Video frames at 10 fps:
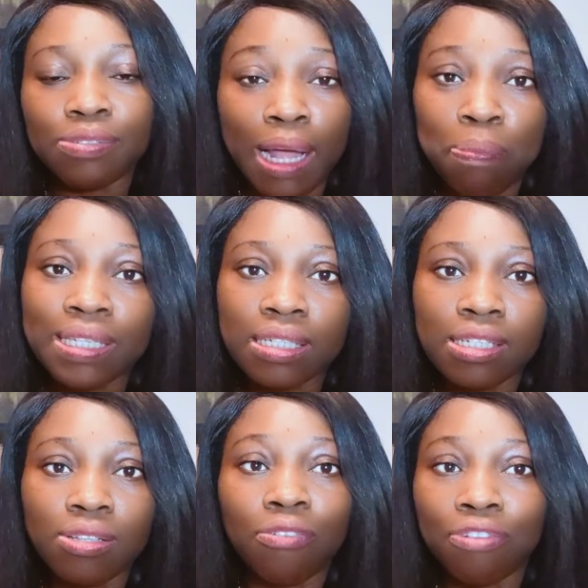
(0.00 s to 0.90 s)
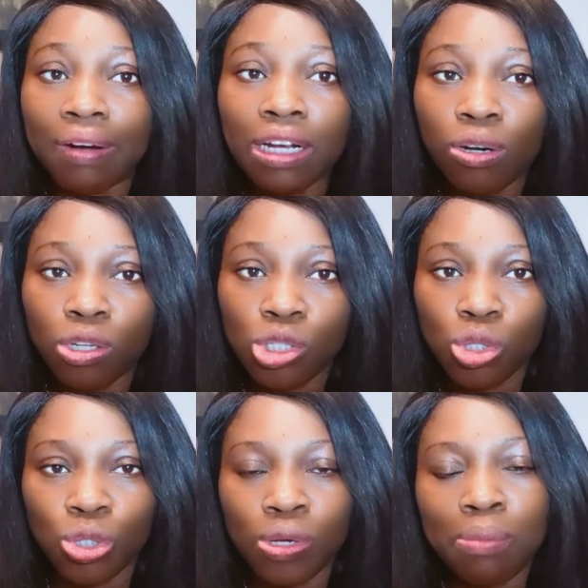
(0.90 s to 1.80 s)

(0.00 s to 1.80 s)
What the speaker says: If that person is not very close to you,